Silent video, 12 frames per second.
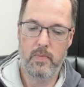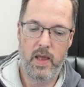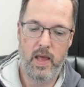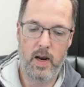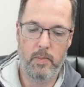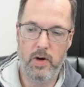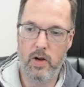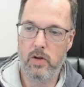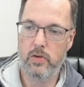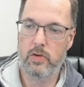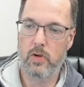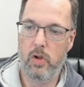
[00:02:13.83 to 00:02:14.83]
And I'm going to
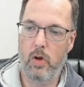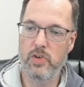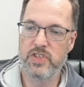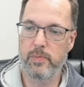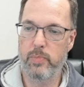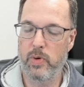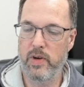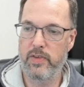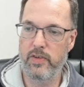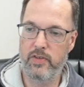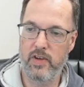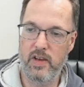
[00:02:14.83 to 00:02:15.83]
close the
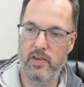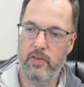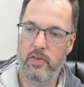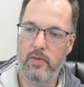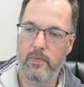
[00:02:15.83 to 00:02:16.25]
parentheses